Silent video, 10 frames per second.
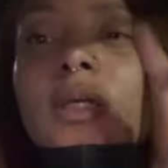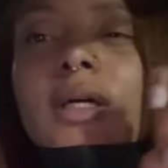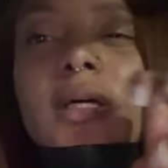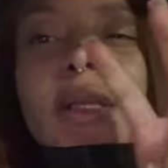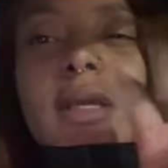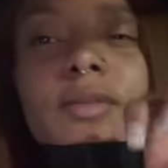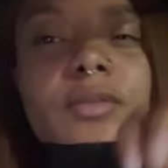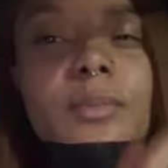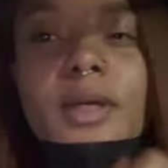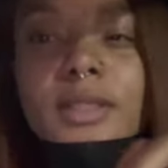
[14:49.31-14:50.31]

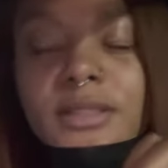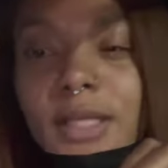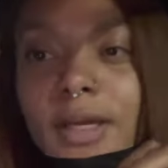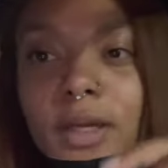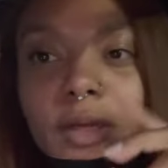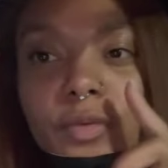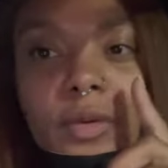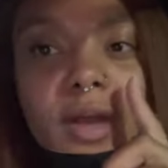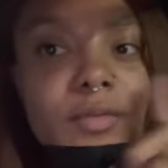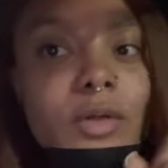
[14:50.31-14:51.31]
uneven per se if you
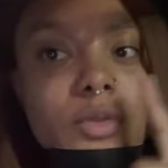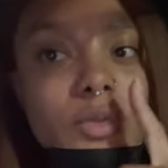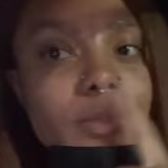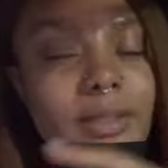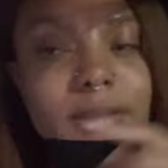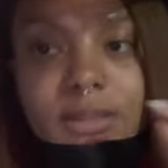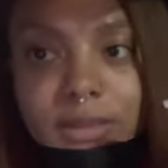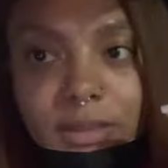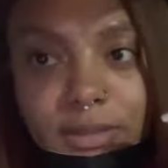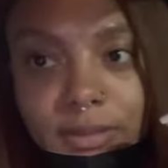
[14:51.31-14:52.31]
have a hoop and a
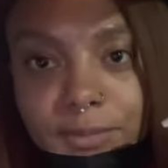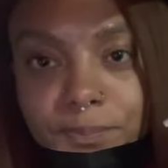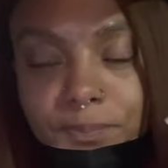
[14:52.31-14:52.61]
stud